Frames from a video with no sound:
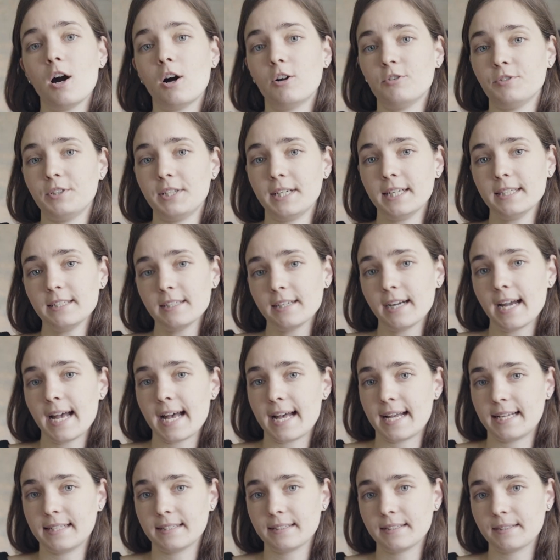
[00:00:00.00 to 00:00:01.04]
On the other
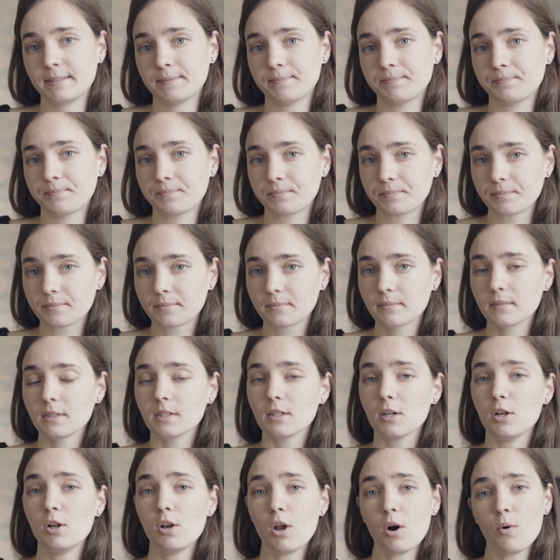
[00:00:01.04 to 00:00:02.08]
hand,
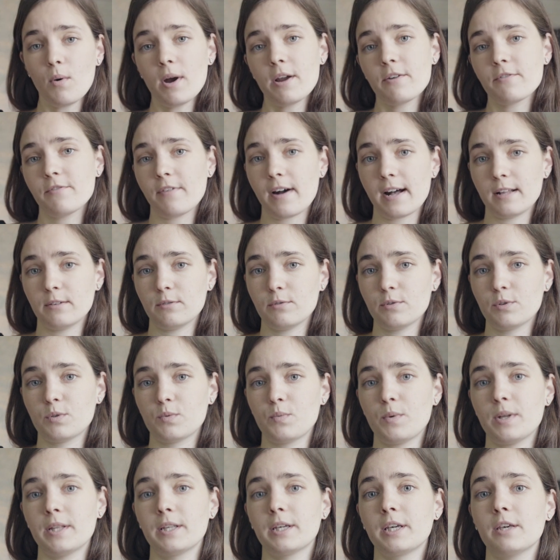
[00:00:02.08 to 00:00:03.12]
lower
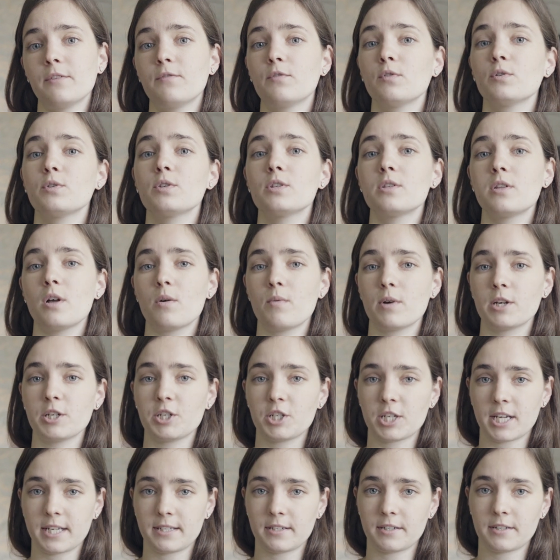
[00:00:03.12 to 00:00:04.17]
values will give you slower
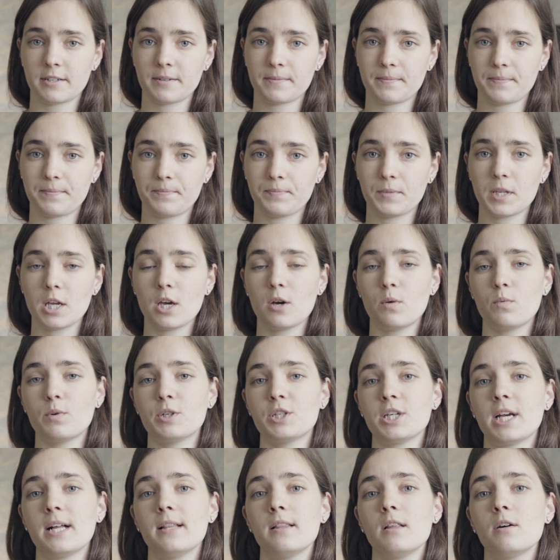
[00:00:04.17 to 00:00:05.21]
shutter,
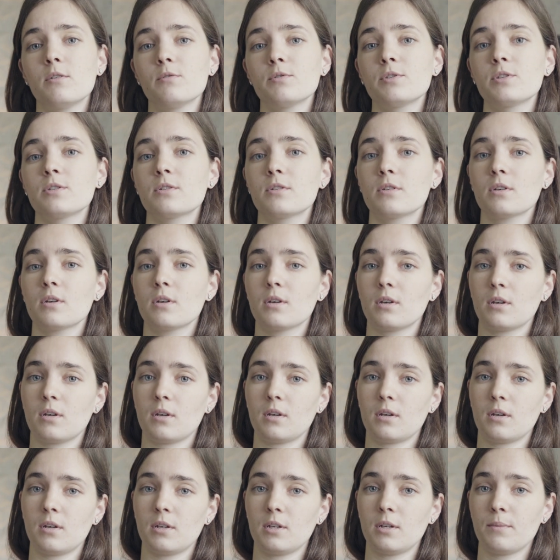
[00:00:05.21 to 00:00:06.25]
which allows
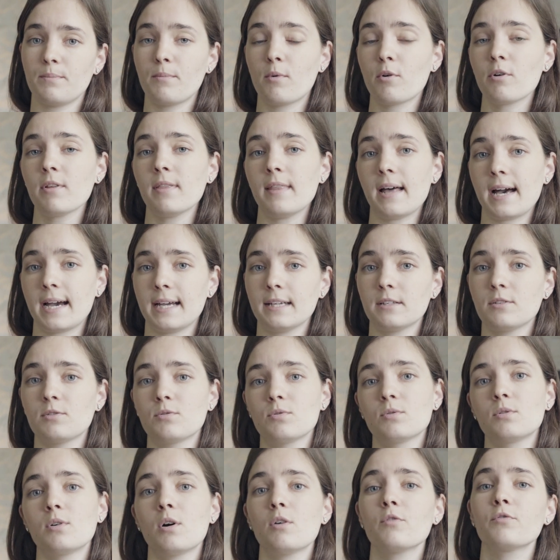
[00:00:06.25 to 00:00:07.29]
uh, more light
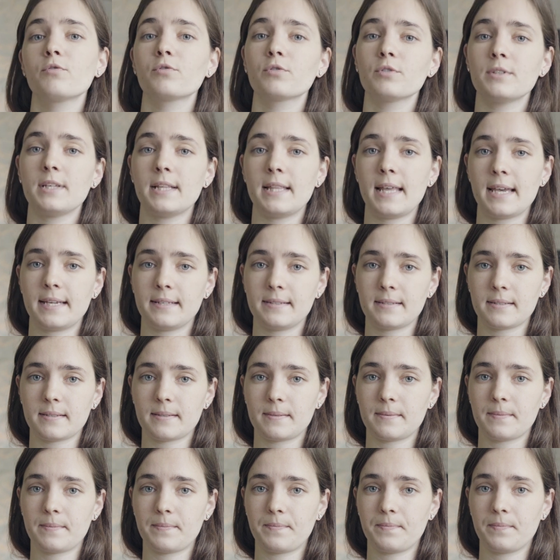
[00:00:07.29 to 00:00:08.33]
to go through the
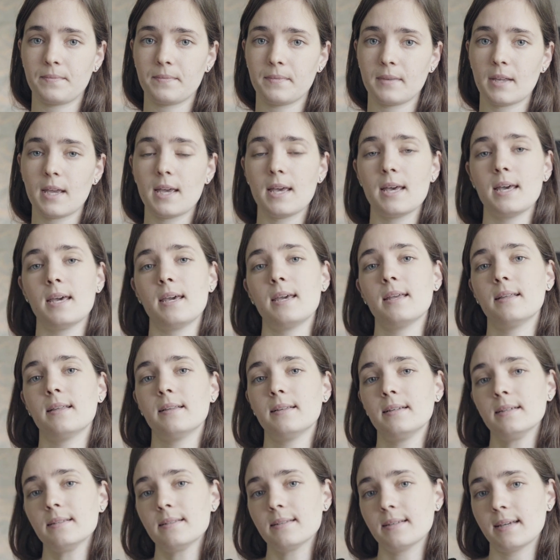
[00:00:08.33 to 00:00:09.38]
lens.
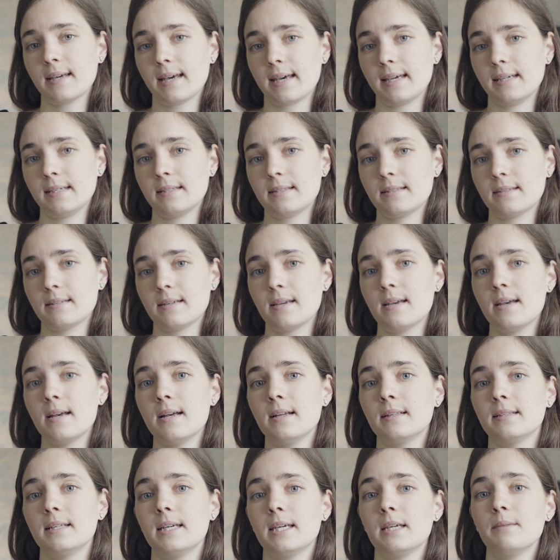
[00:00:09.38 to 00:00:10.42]
In this case,
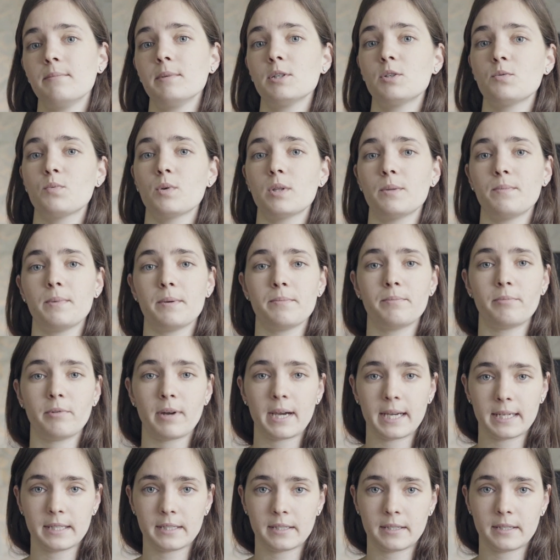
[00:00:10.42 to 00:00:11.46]
the image will be
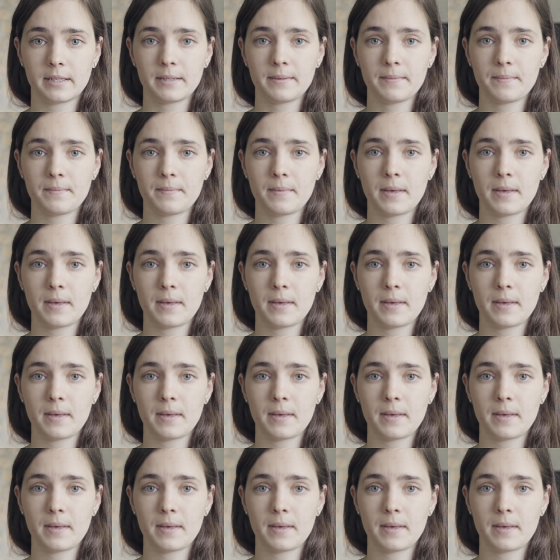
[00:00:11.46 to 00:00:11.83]
brighter,